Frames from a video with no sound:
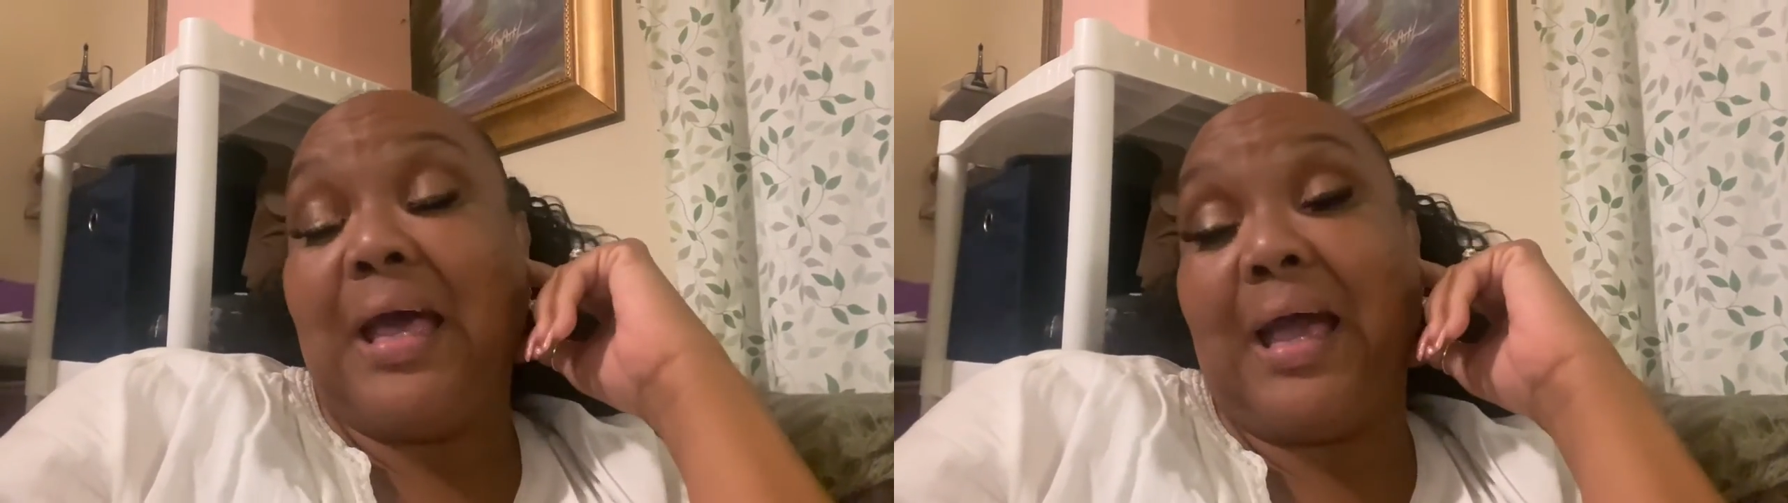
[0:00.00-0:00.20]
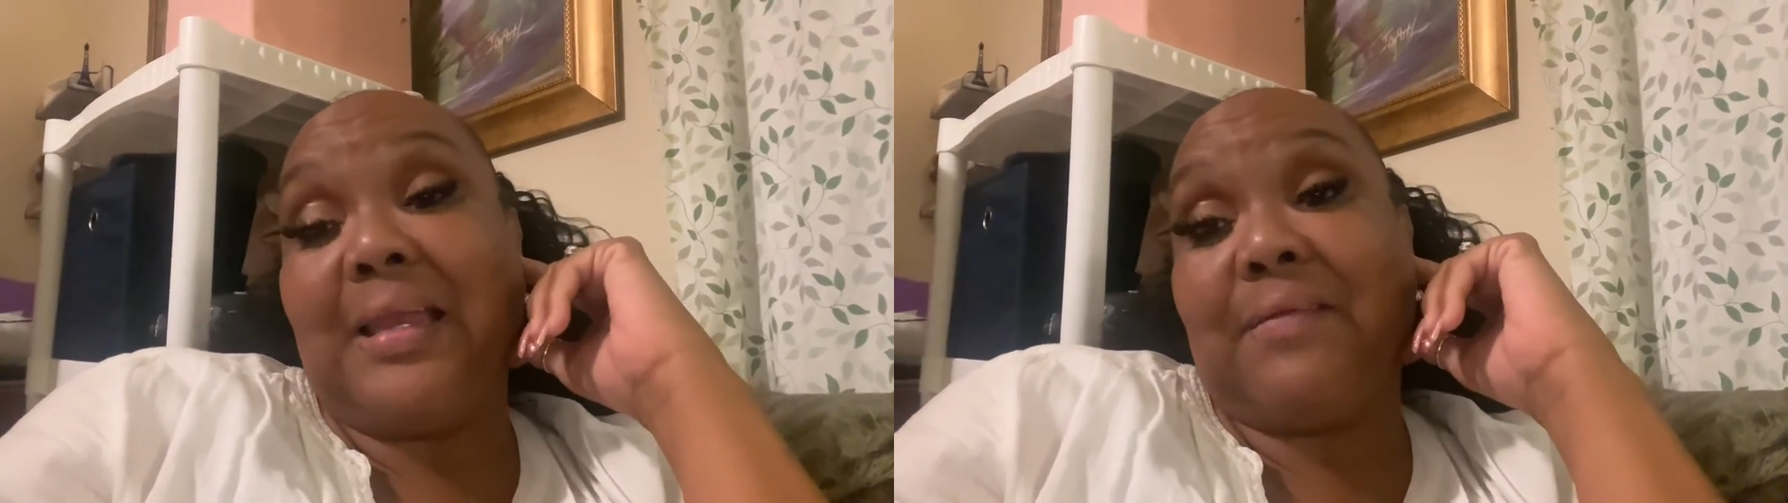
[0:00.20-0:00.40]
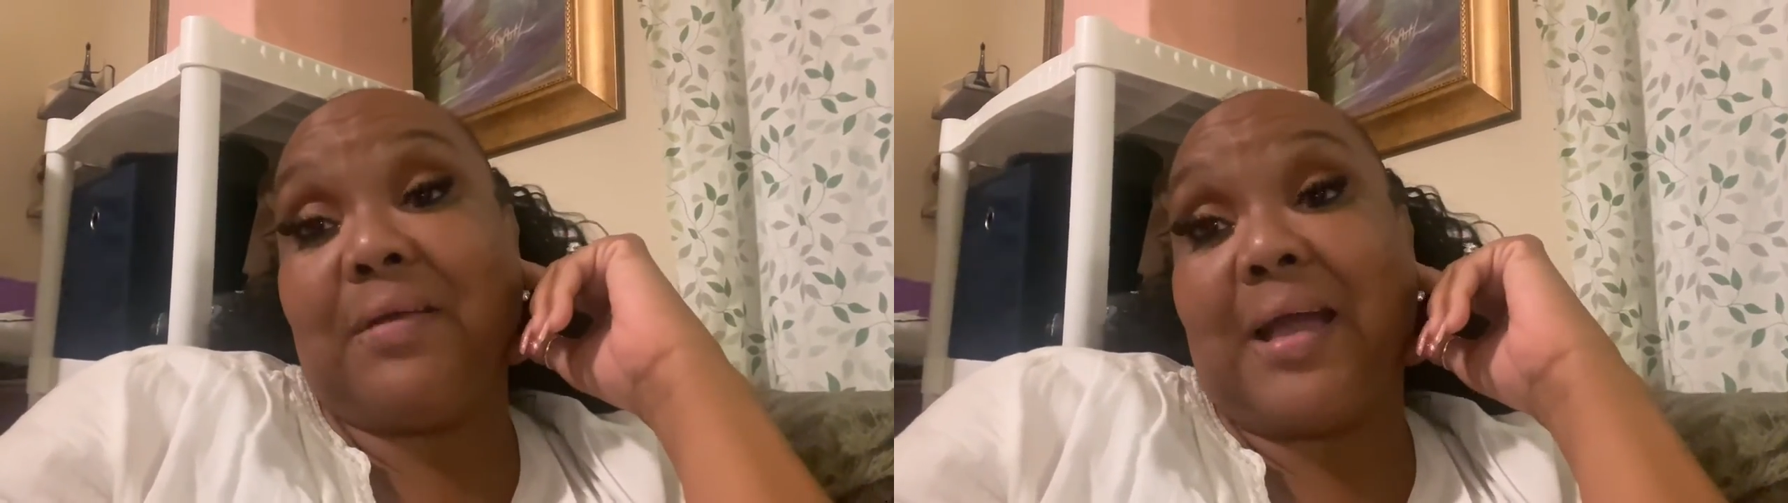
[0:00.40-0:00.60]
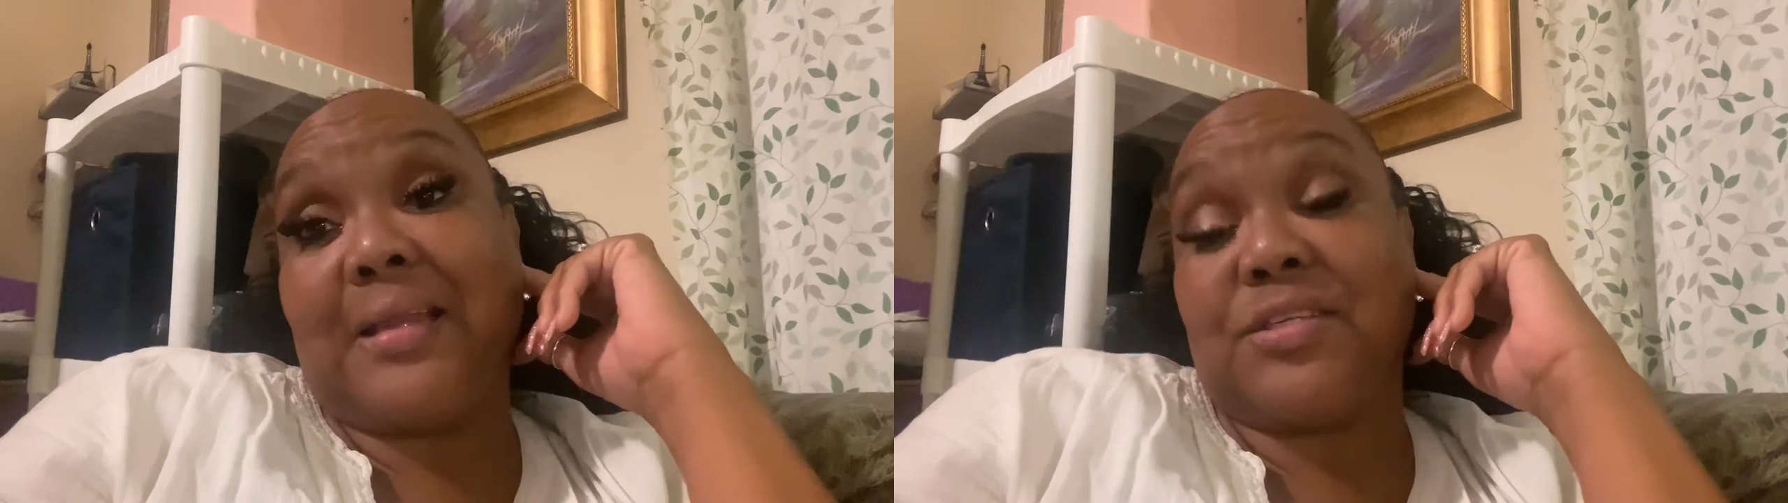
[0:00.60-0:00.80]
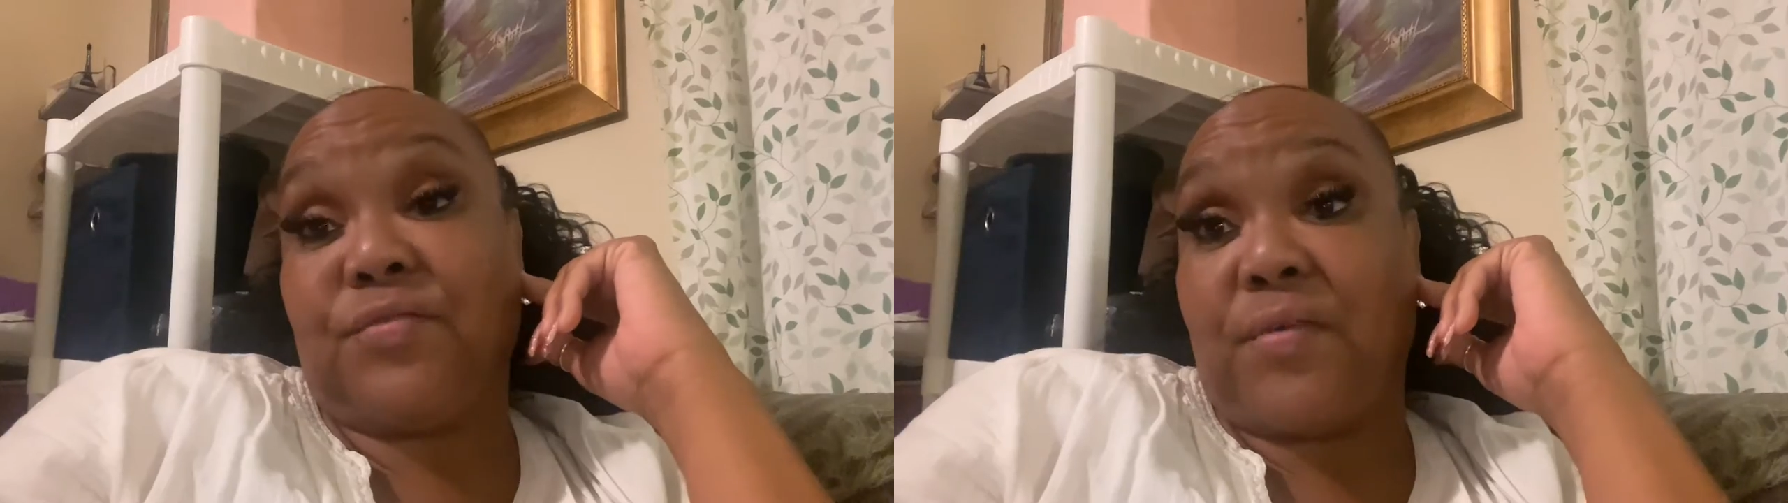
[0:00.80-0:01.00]
I never got
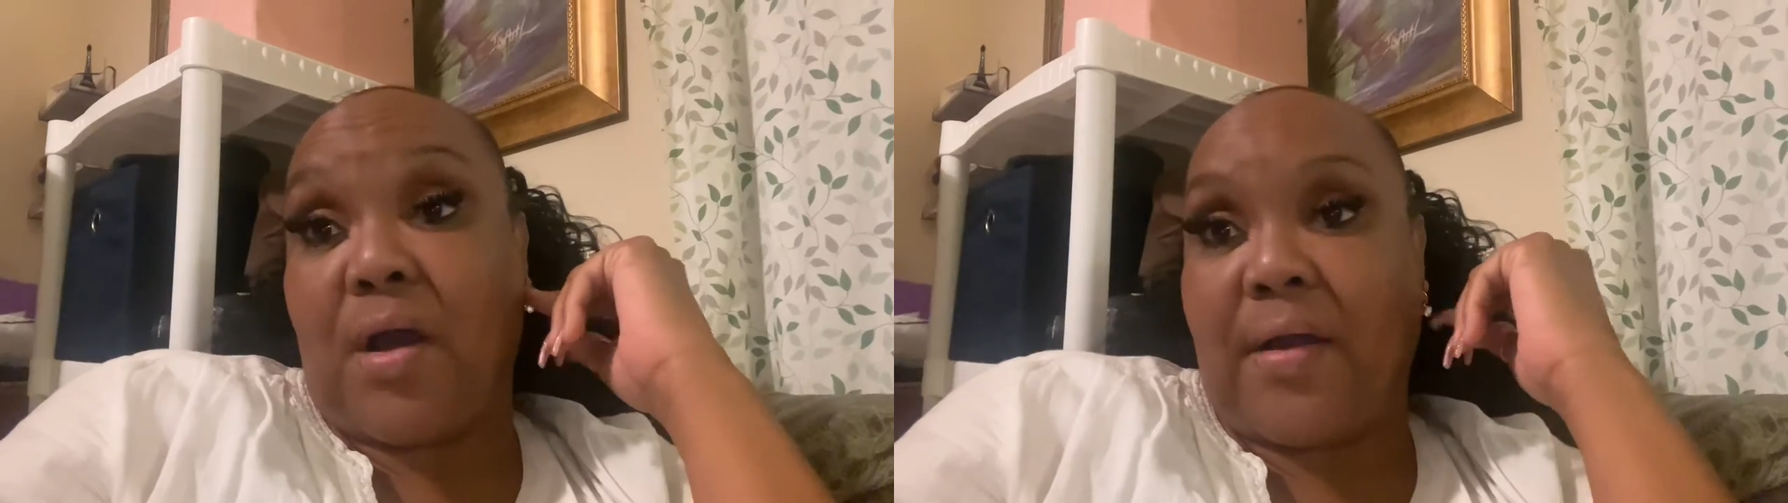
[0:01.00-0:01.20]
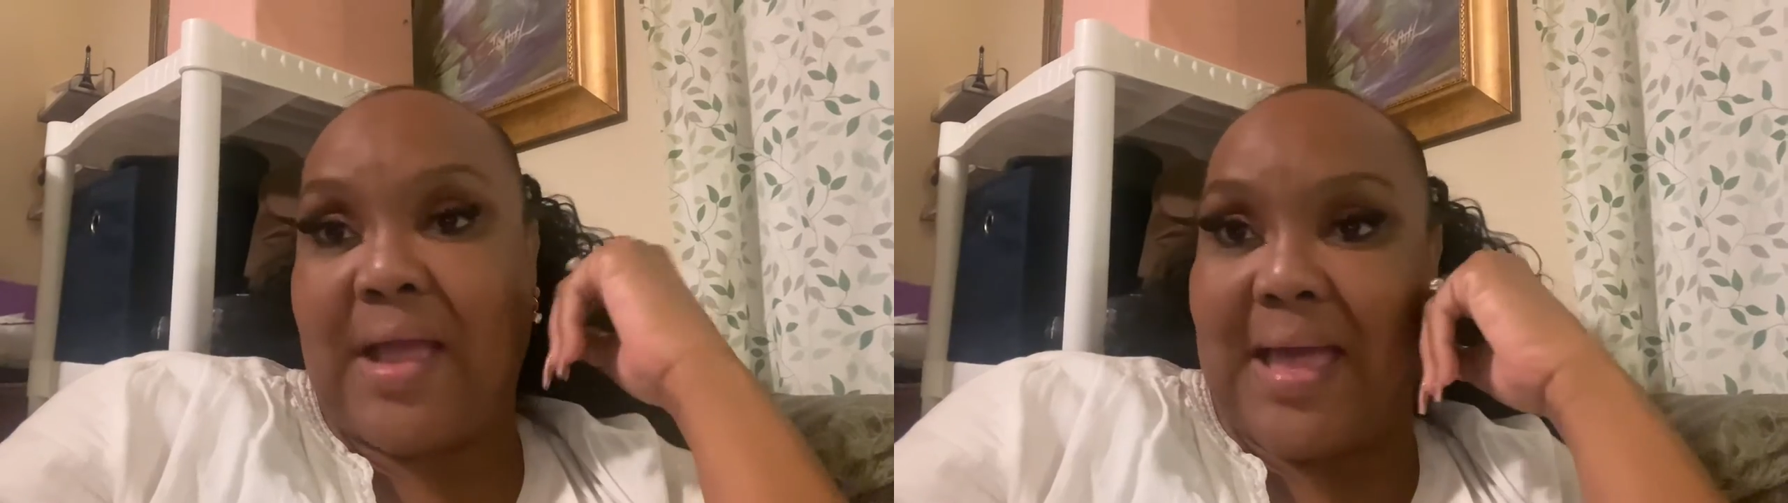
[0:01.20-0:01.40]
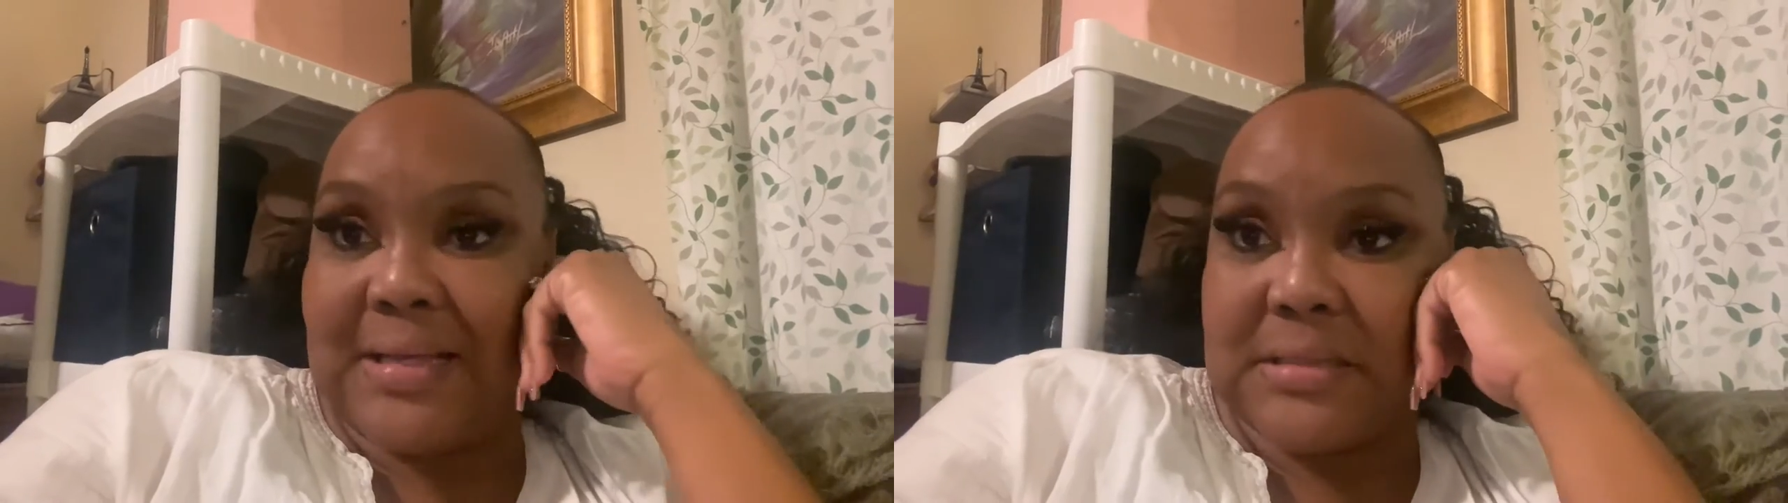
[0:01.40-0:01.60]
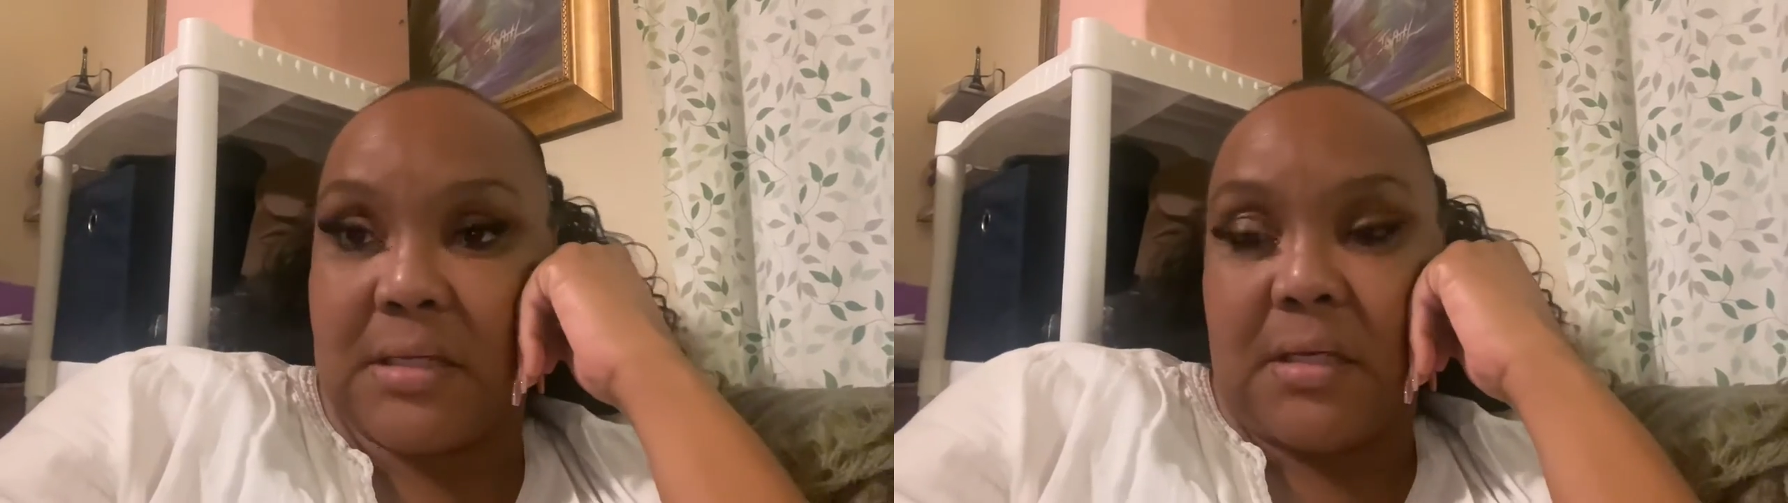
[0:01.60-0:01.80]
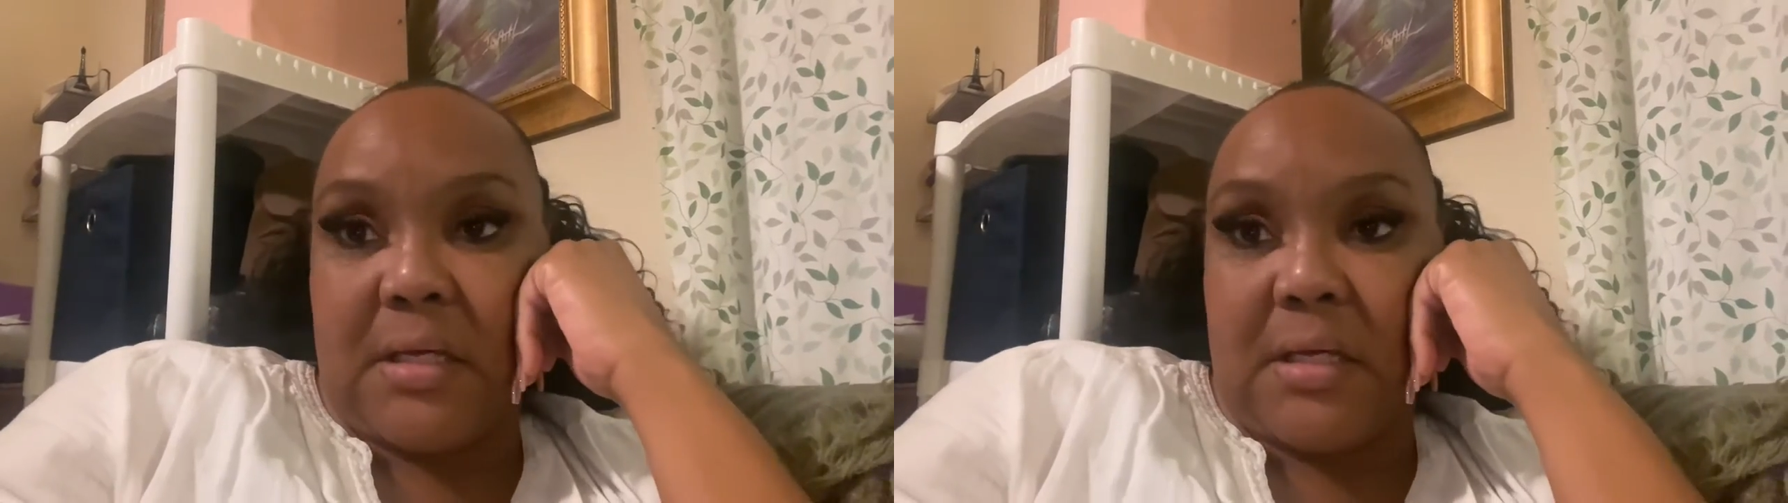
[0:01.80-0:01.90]
as far as